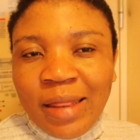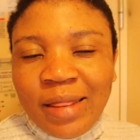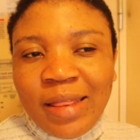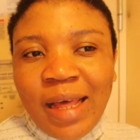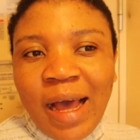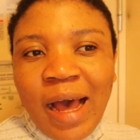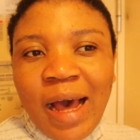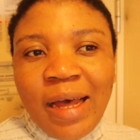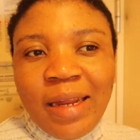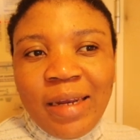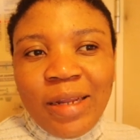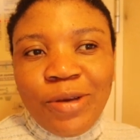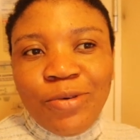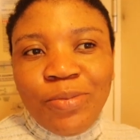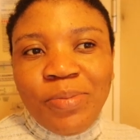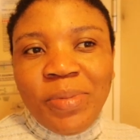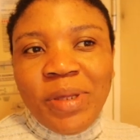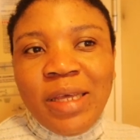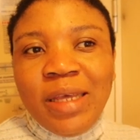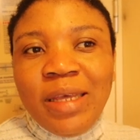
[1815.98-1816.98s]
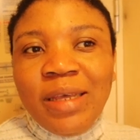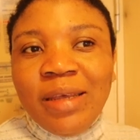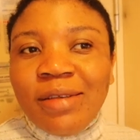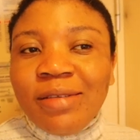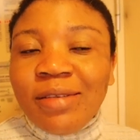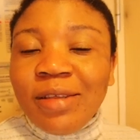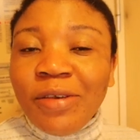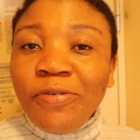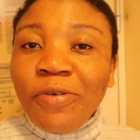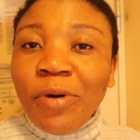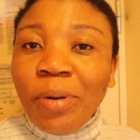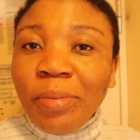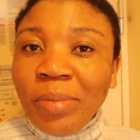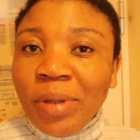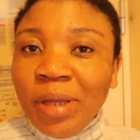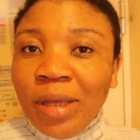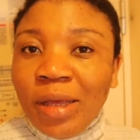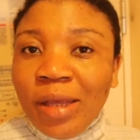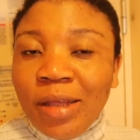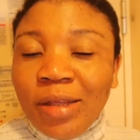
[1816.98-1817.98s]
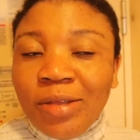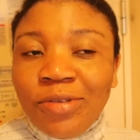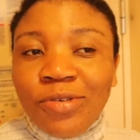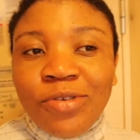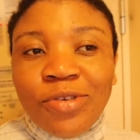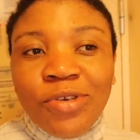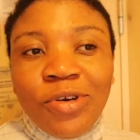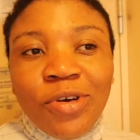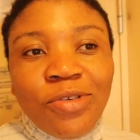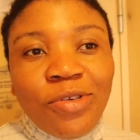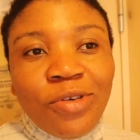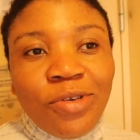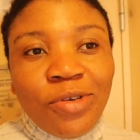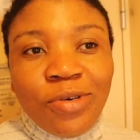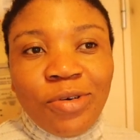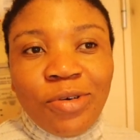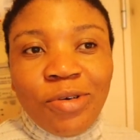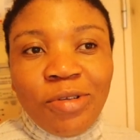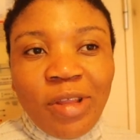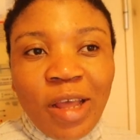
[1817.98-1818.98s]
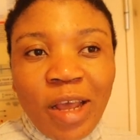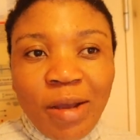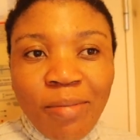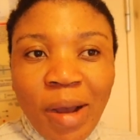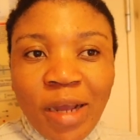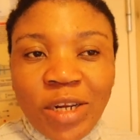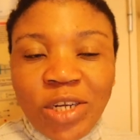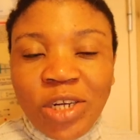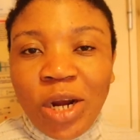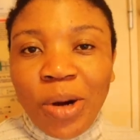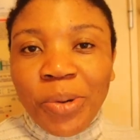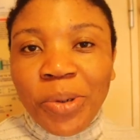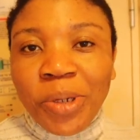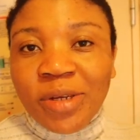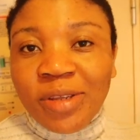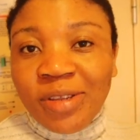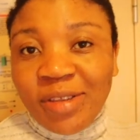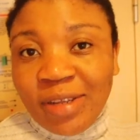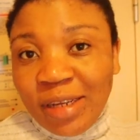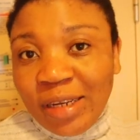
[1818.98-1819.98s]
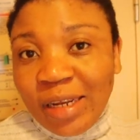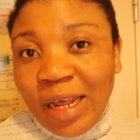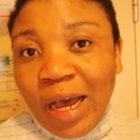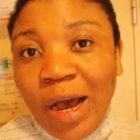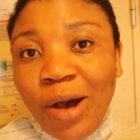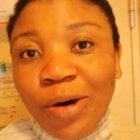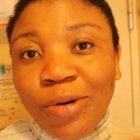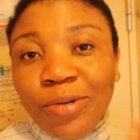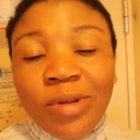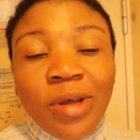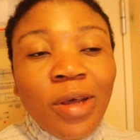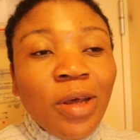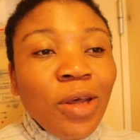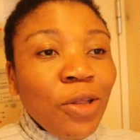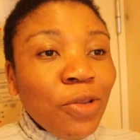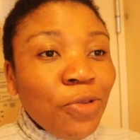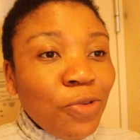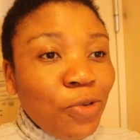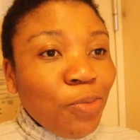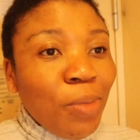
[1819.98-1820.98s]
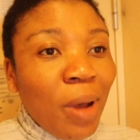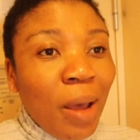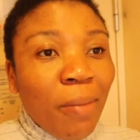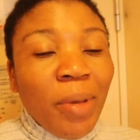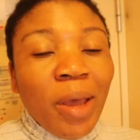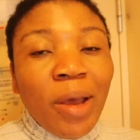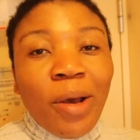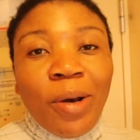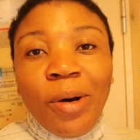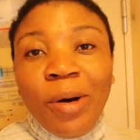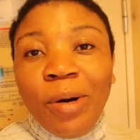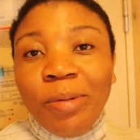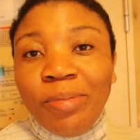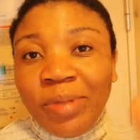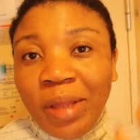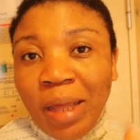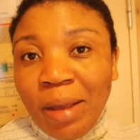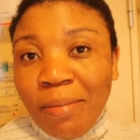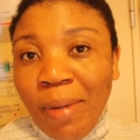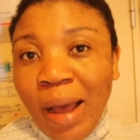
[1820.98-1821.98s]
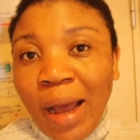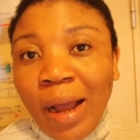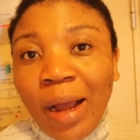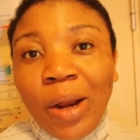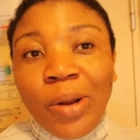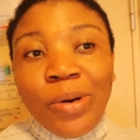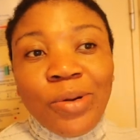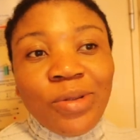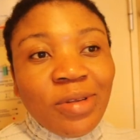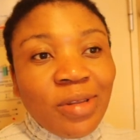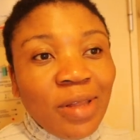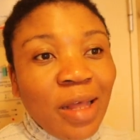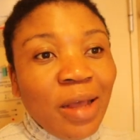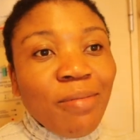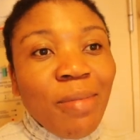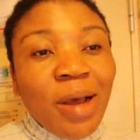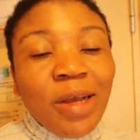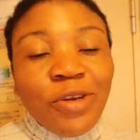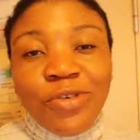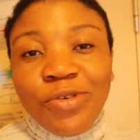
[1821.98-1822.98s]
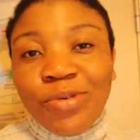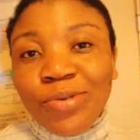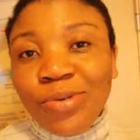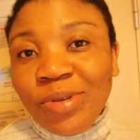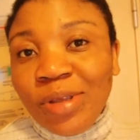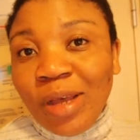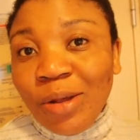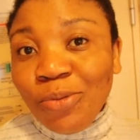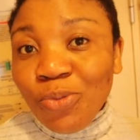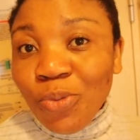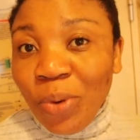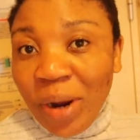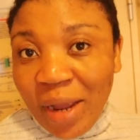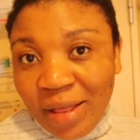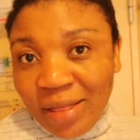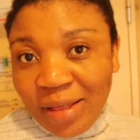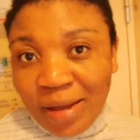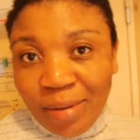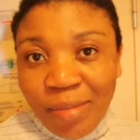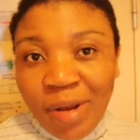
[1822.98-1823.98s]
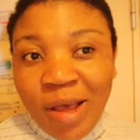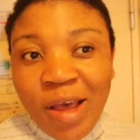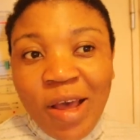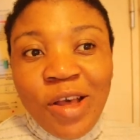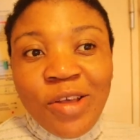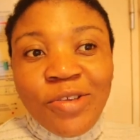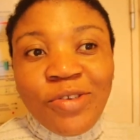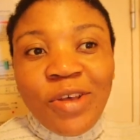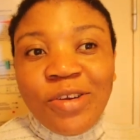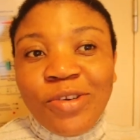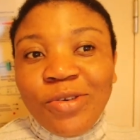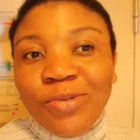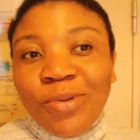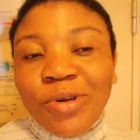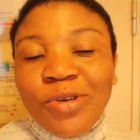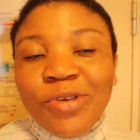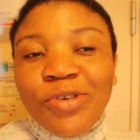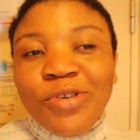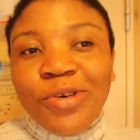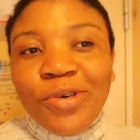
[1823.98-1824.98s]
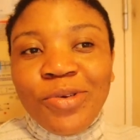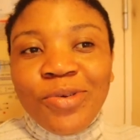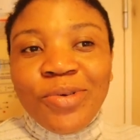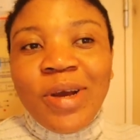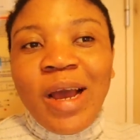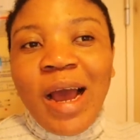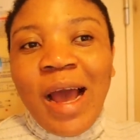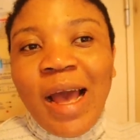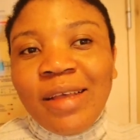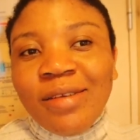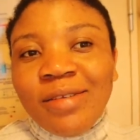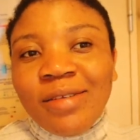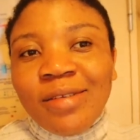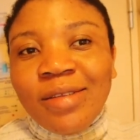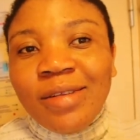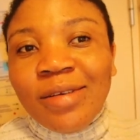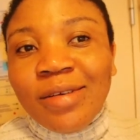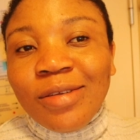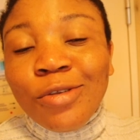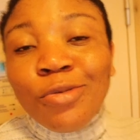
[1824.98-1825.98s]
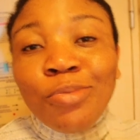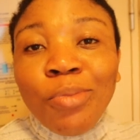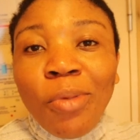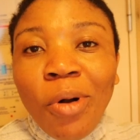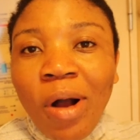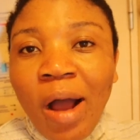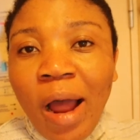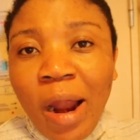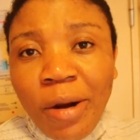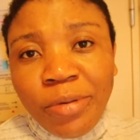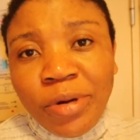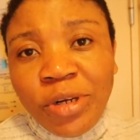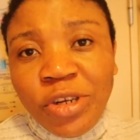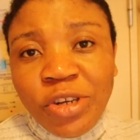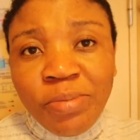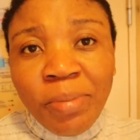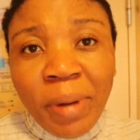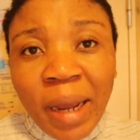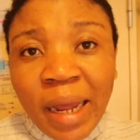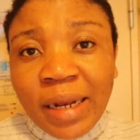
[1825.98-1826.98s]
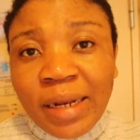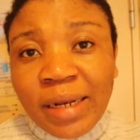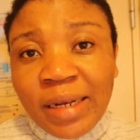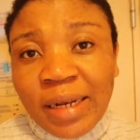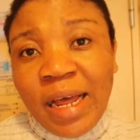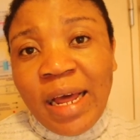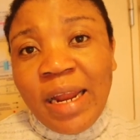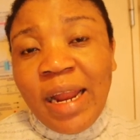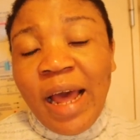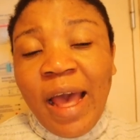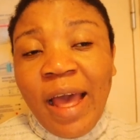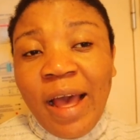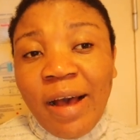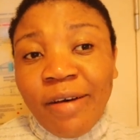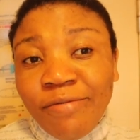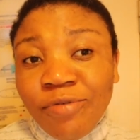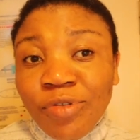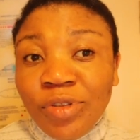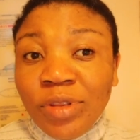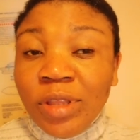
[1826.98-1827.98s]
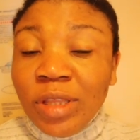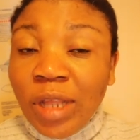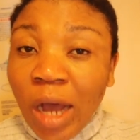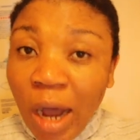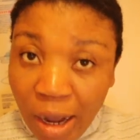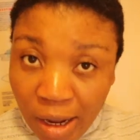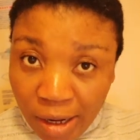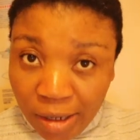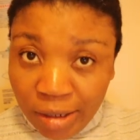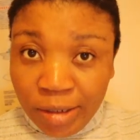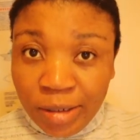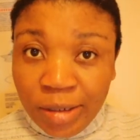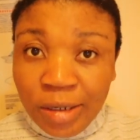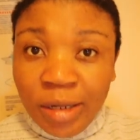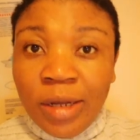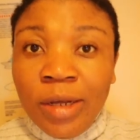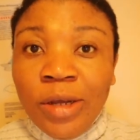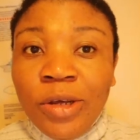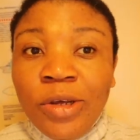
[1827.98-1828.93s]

that it will be easy for me to just you know take my shower sit down do my makeup, take my clothes, take my shoes and wear them. So I just want to show you guys the small arrangement that I have done